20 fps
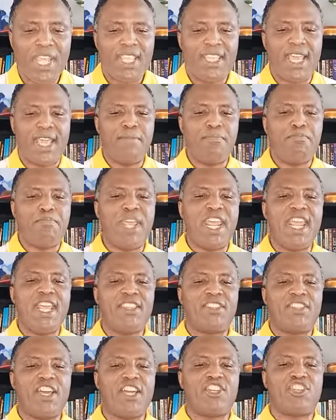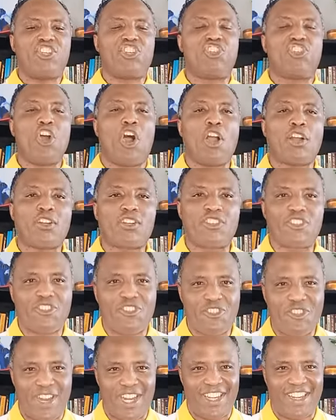then B, the
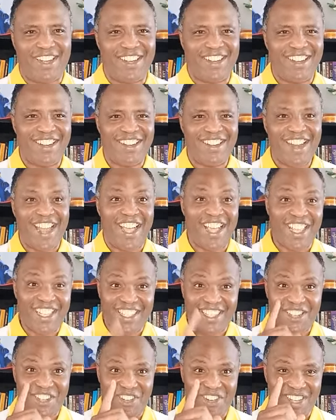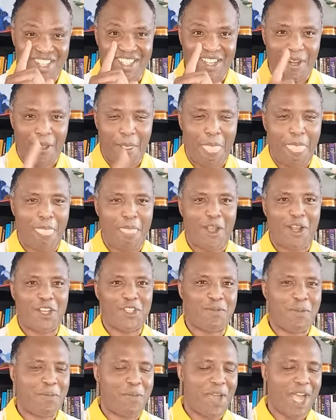doctrine. Now that's interesting
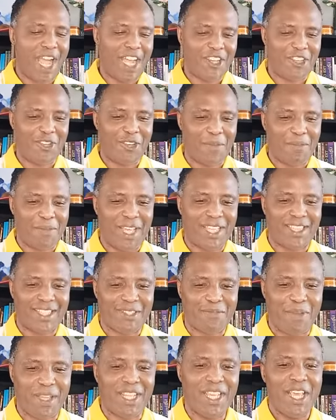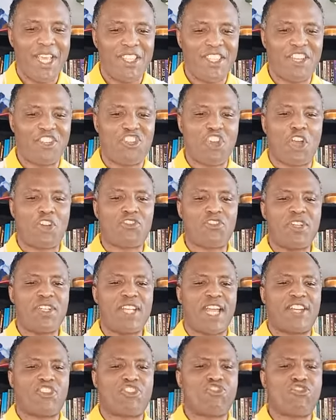because people argue about this, but the doctrine
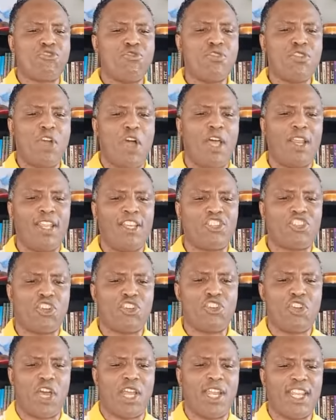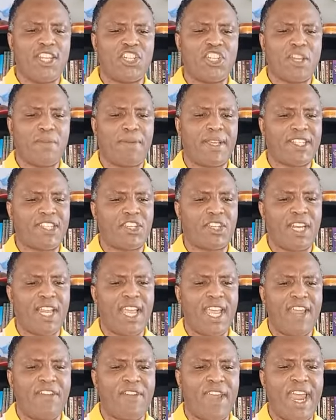that true knowledge or knowledge in a
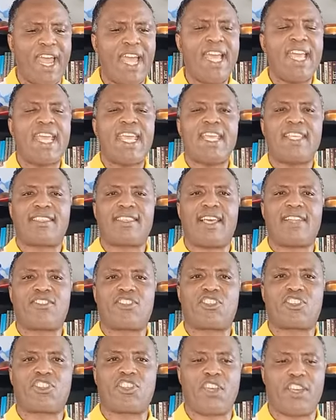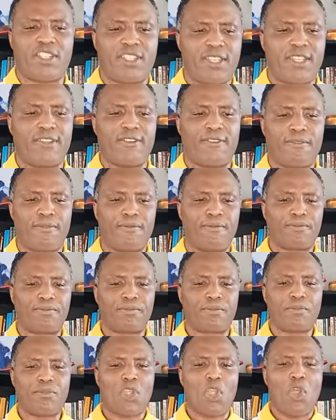particular area is uncertain.
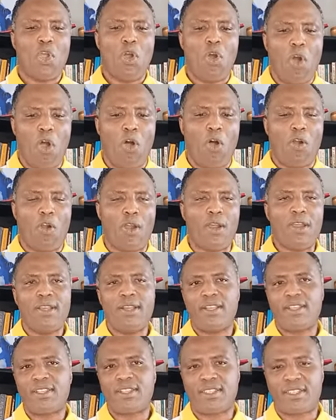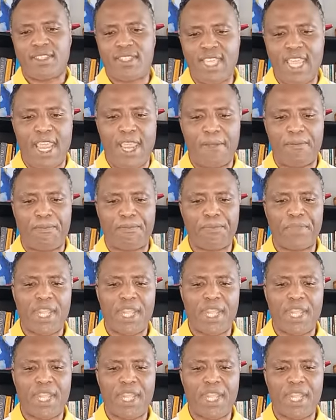Or C,